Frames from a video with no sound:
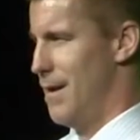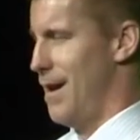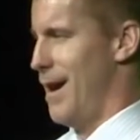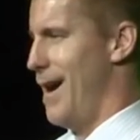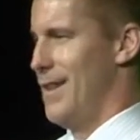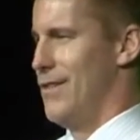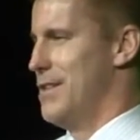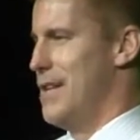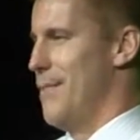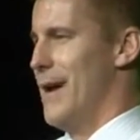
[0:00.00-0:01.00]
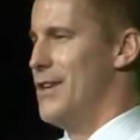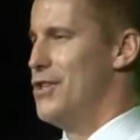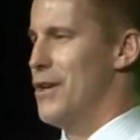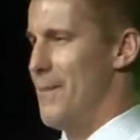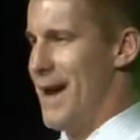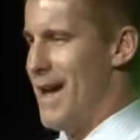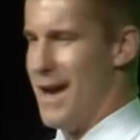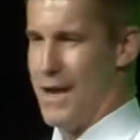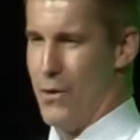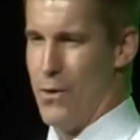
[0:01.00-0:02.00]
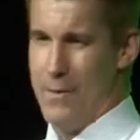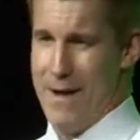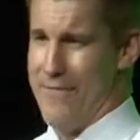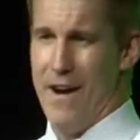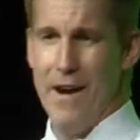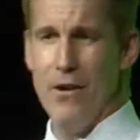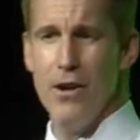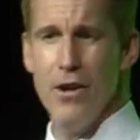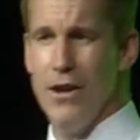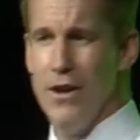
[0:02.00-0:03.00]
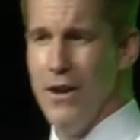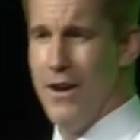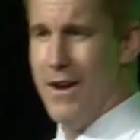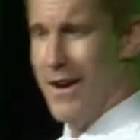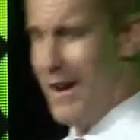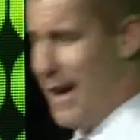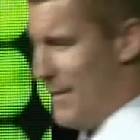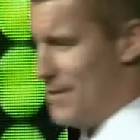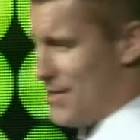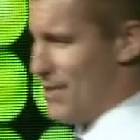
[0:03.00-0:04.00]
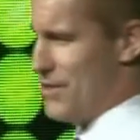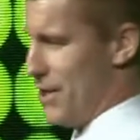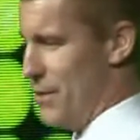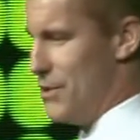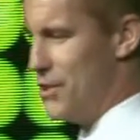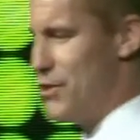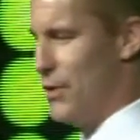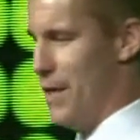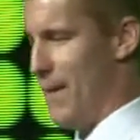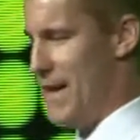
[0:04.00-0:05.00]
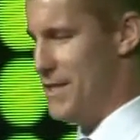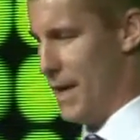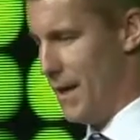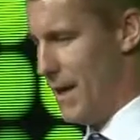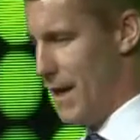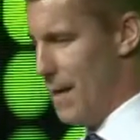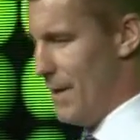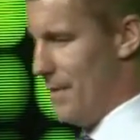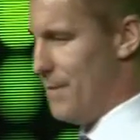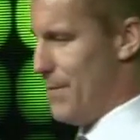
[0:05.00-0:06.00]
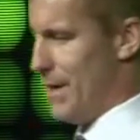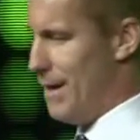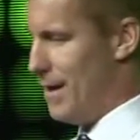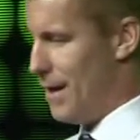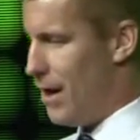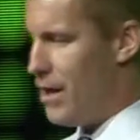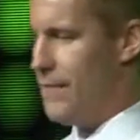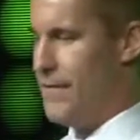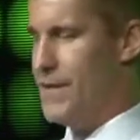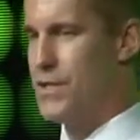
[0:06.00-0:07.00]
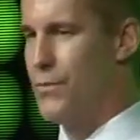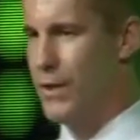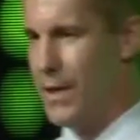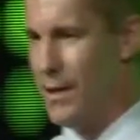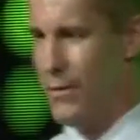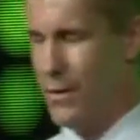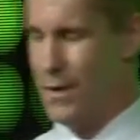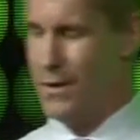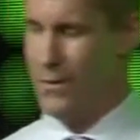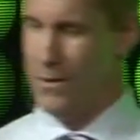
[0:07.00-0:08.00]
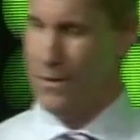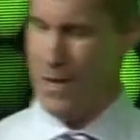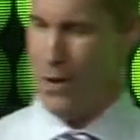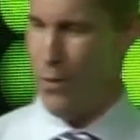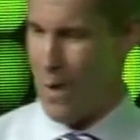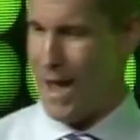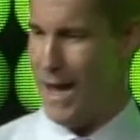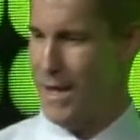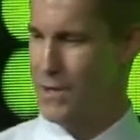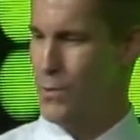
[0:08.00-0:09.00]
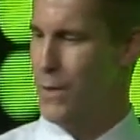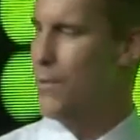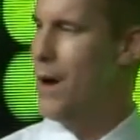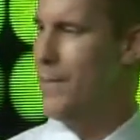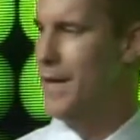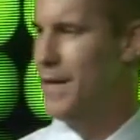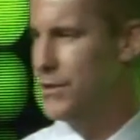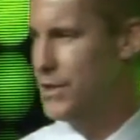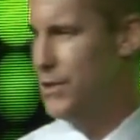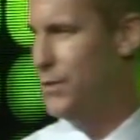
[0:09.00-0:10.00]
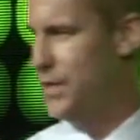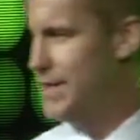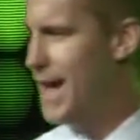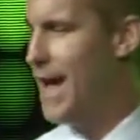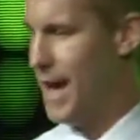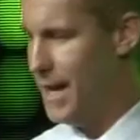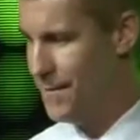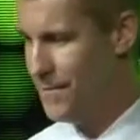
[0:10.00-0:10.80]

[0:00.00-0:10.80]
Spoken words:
I looked at him and I shook my head. I go, am I fired? I mean, seriously, it was truly amazing. But all of this really, in a way, is what brought me here to you today.